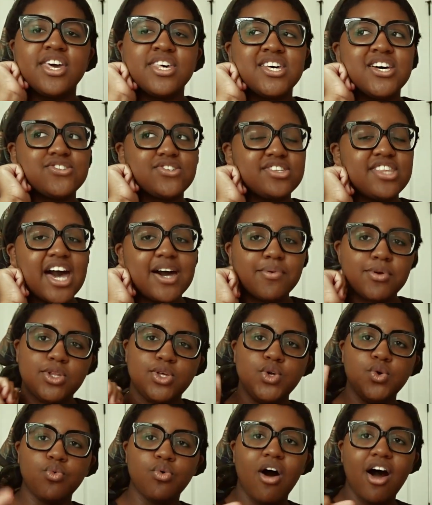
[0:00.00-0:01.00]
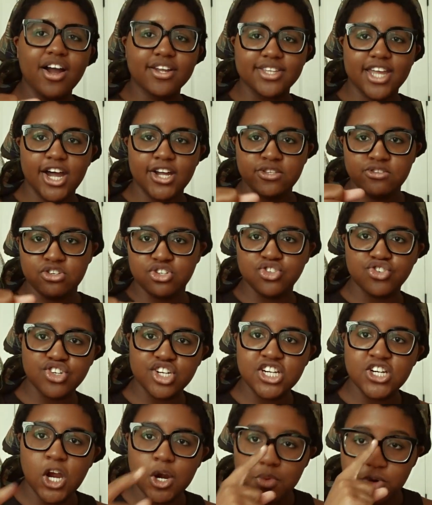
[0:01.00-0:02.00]
and so that when you walk down the
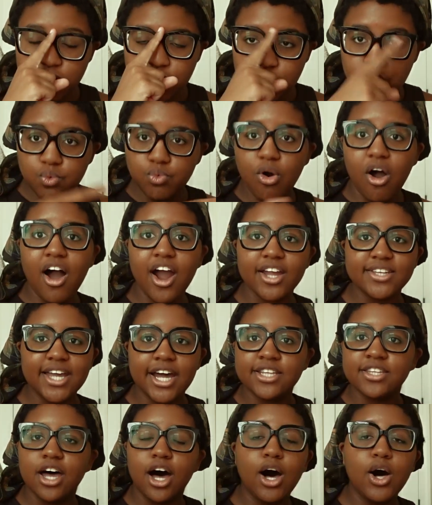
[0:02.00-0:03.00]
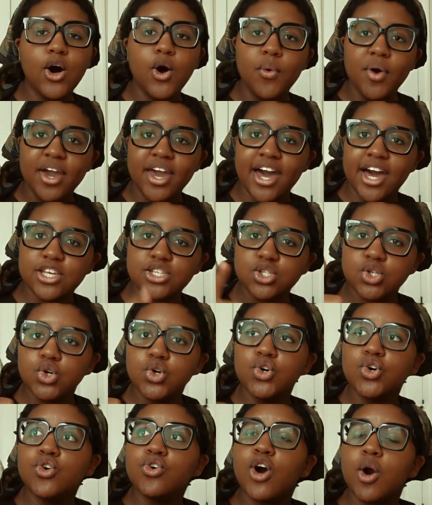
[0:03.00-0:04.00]
street, or when you walk down the hallway at
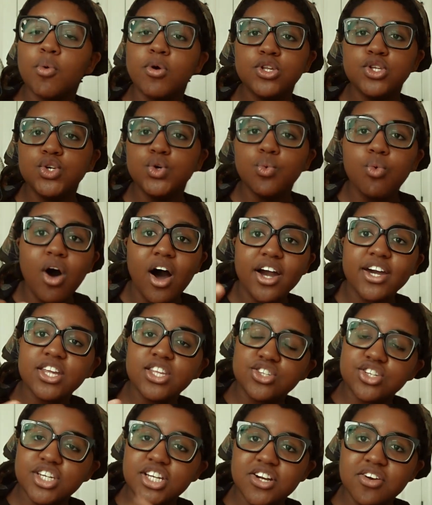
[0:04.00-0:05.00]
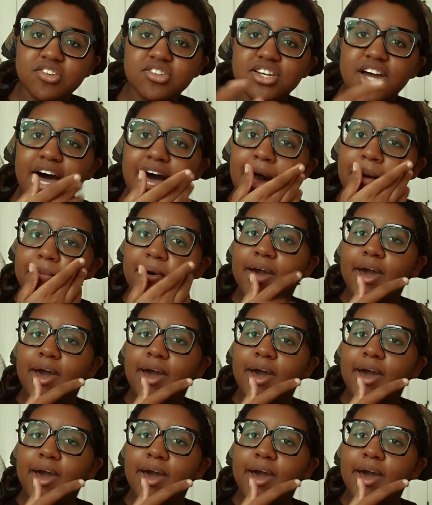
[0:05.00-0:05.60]
school, or when you walk into your job,